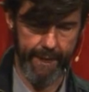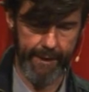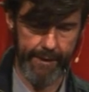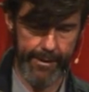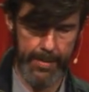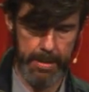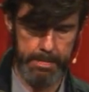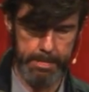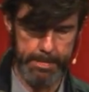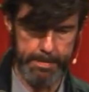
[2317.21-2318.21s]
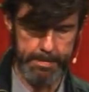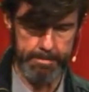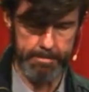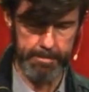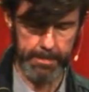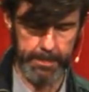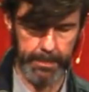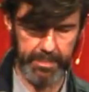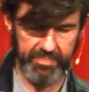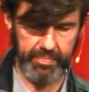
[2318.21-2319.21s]
Uh,
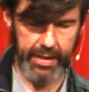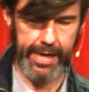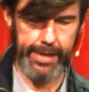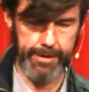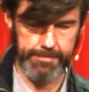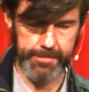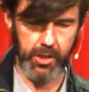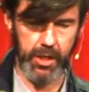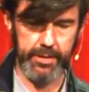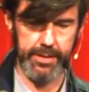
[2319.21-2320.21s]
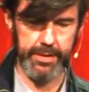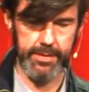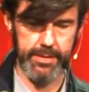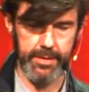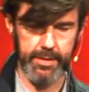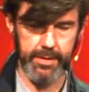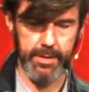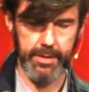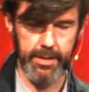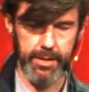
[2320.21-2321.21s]
I love the content
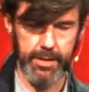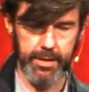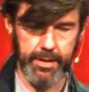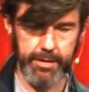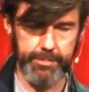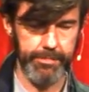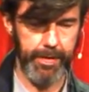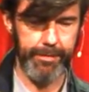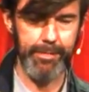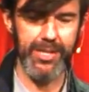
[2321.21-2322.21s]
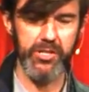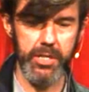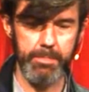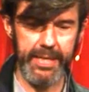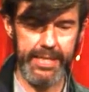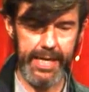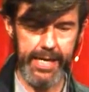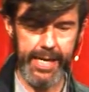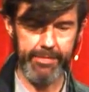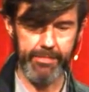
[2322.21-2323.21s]
very much in the
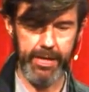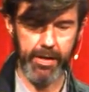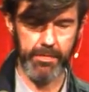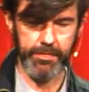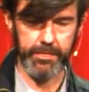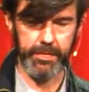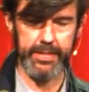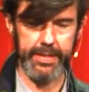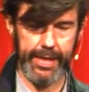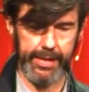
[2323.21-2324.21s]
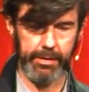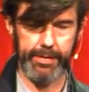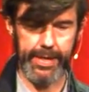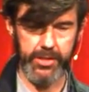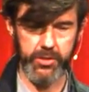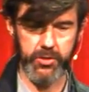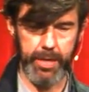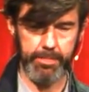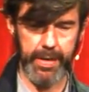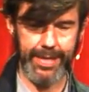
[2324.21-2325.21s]
beginning when of this client
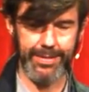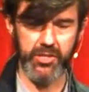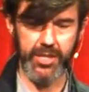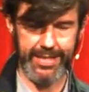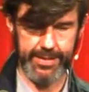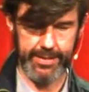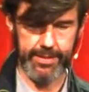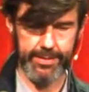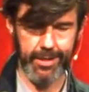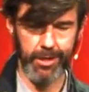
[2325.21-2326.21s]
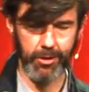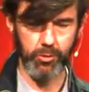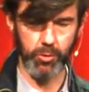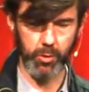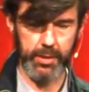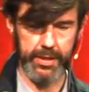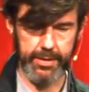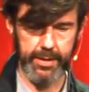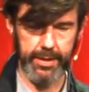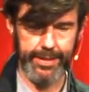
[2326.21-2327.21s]
relationship I suggested to do
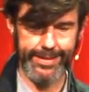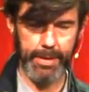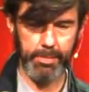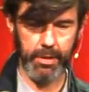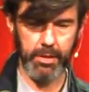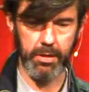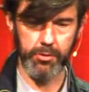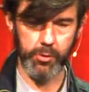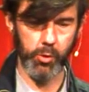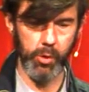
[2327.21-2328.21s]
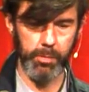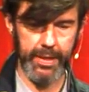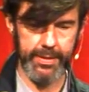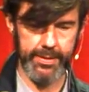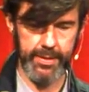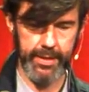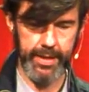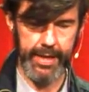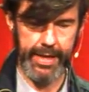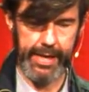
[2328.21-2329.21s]
this double school bus
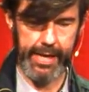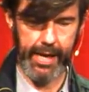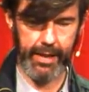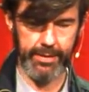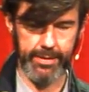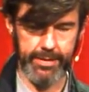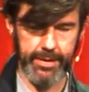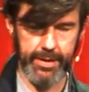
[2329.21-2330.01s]
and